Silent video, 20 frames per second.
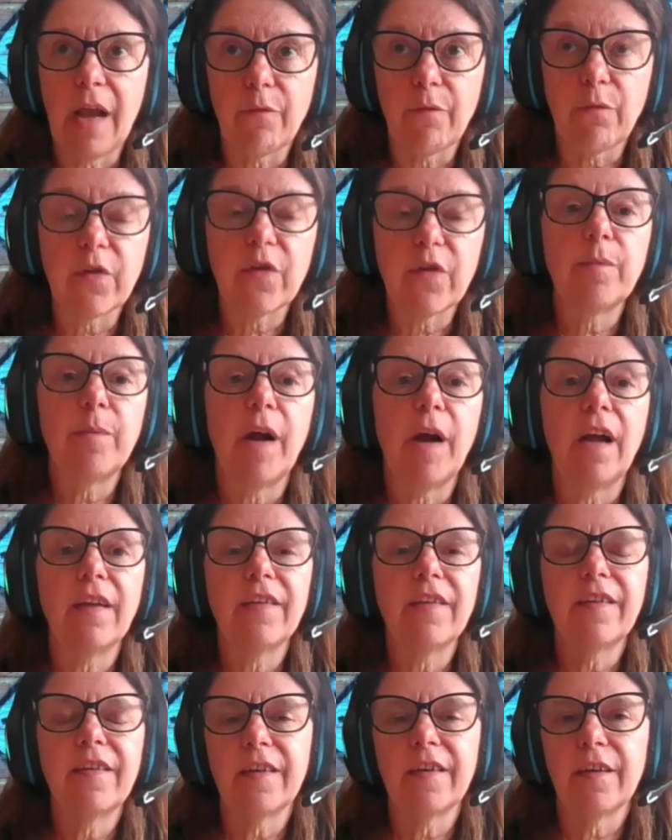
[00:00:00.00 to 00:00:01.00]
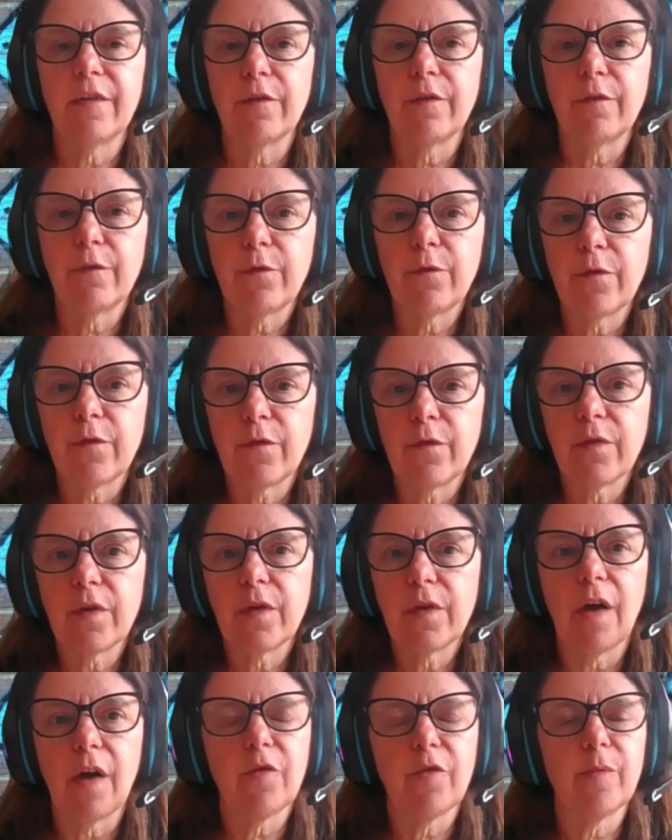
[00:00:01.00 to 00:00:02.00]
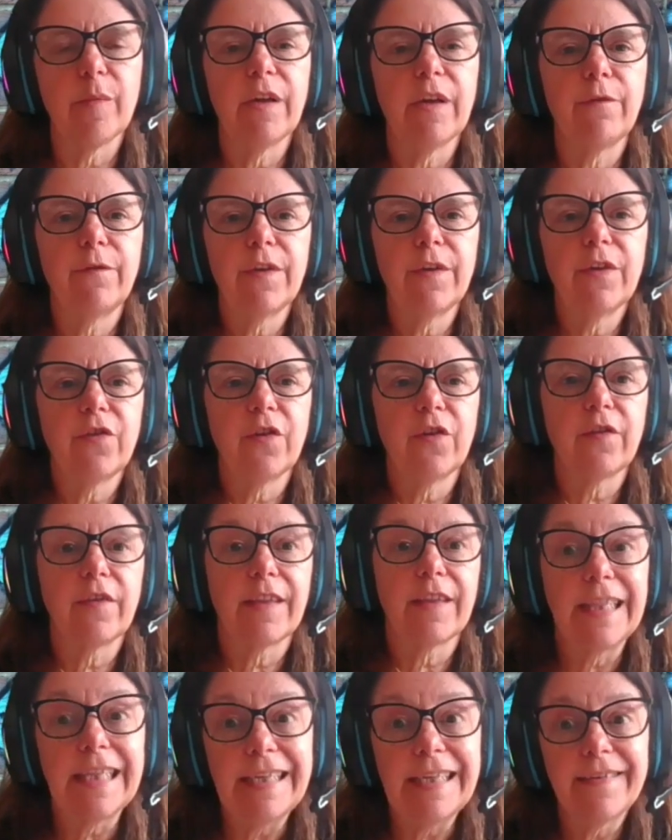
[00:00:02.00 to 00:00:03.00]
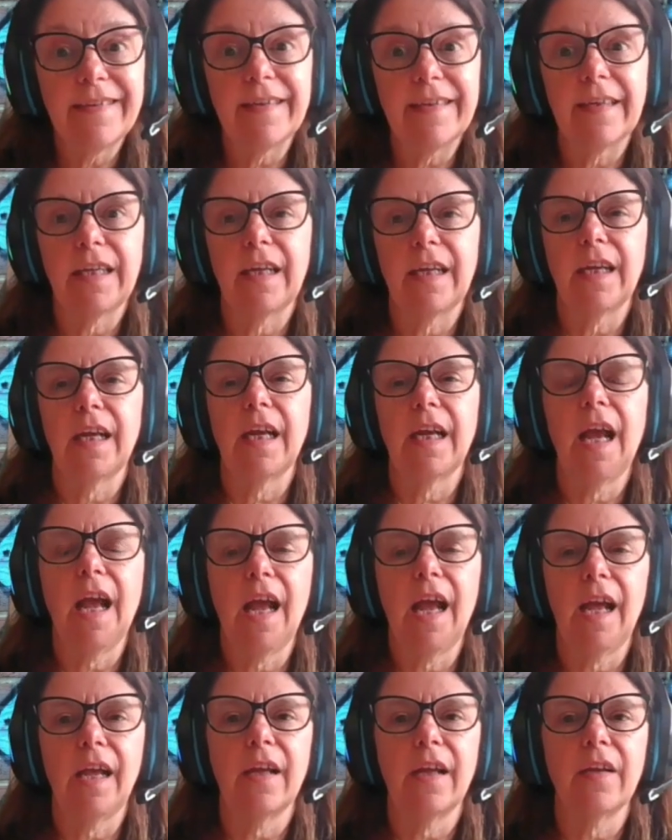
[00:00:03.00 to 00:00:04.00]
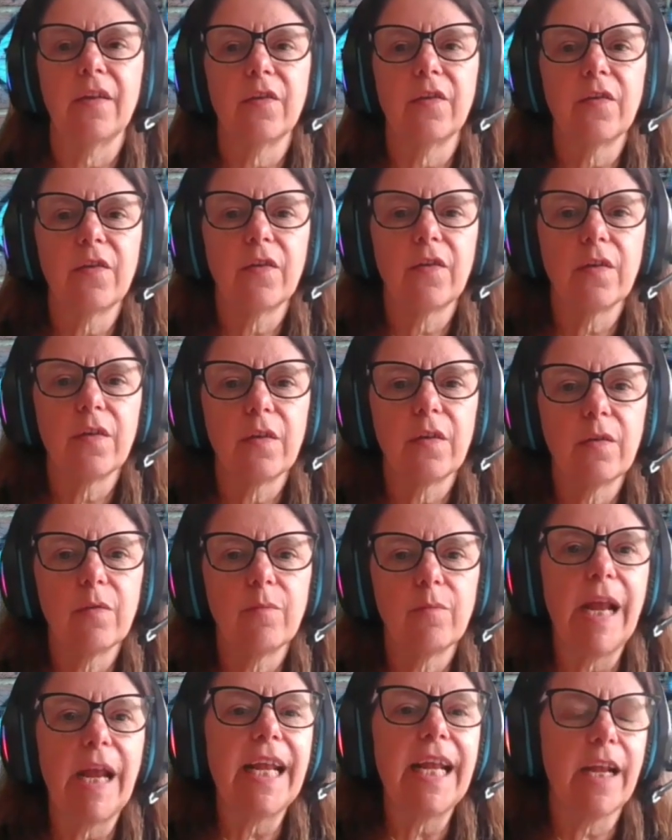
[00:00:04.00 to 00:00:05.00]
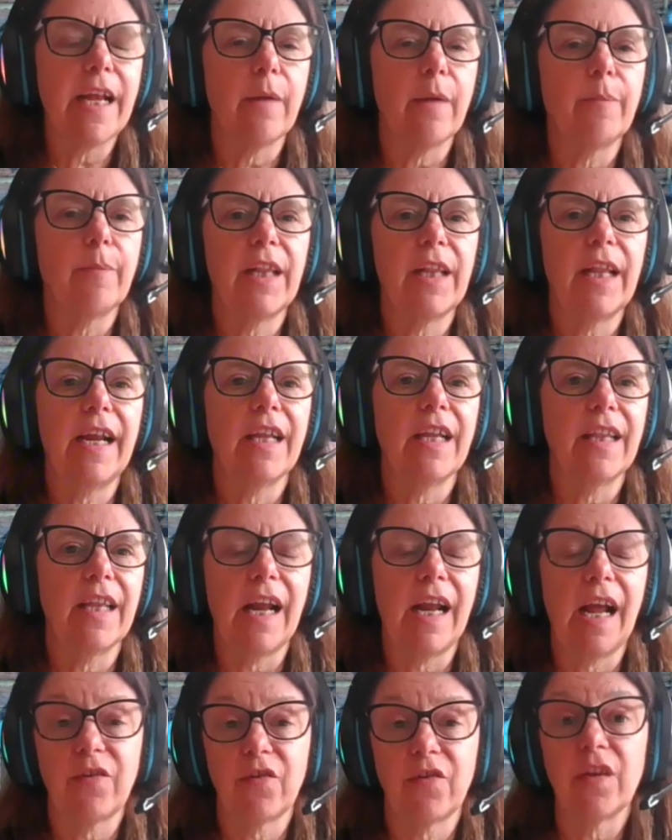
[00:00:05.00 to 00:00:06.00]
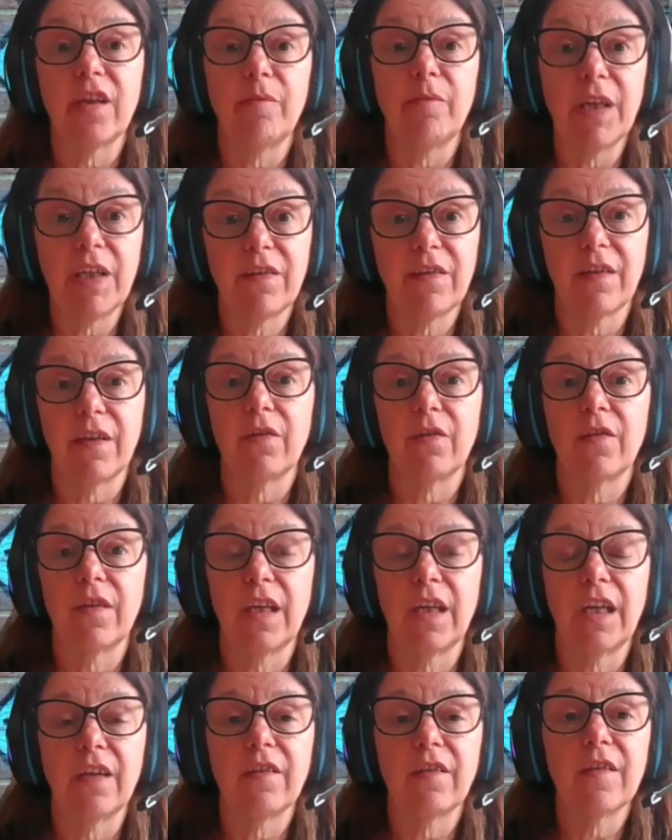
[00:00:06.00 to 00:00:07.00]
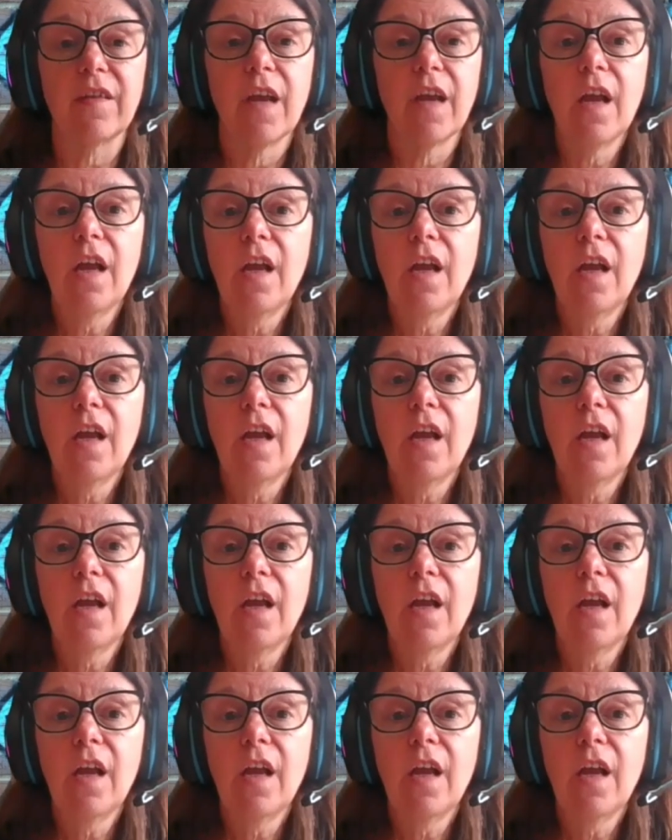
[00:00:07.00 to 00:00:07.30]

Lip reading: responsive government officials listening and making a plan that actually meets those needs.